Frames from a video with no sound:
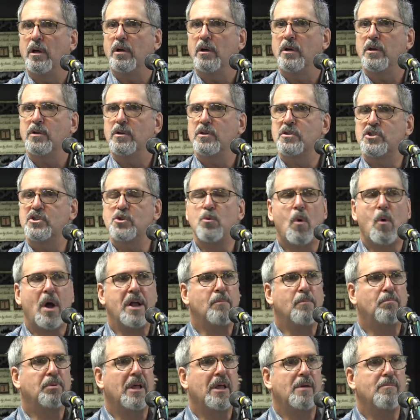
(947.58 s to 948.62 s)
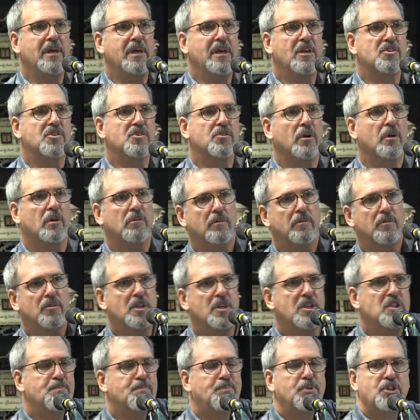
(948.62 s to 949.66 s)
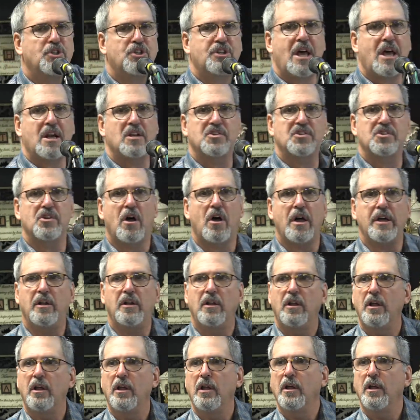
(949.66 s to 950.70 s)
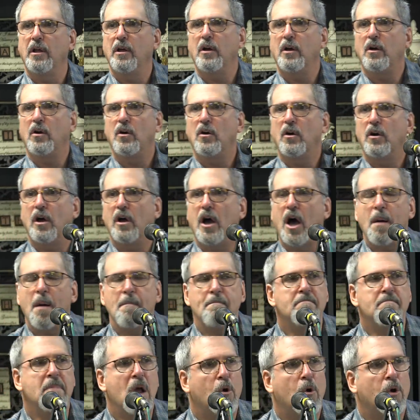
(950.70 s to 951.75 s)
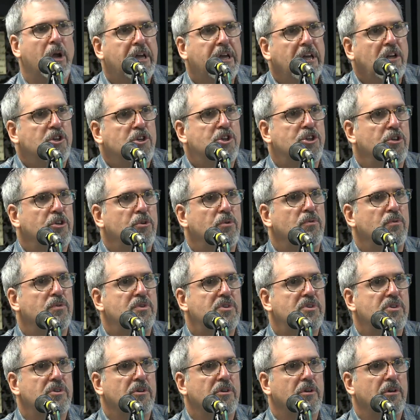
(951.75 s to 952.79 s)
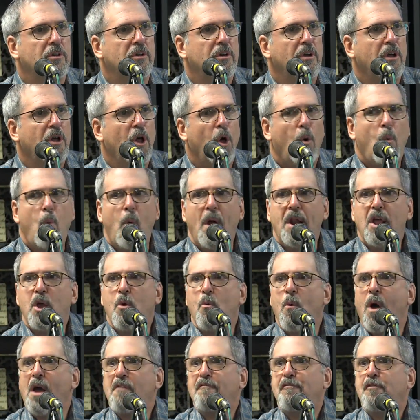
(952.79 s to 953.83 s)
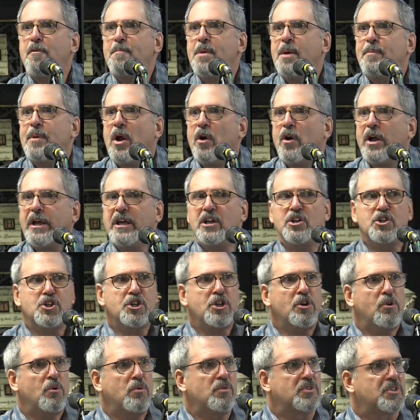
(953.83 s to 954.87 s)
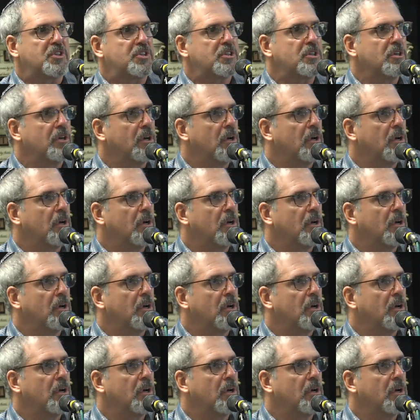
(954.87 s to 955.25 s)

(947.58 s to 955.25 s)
So why are you blaming Israel? So let's push that aside. American Jews. What do you want from American Jews?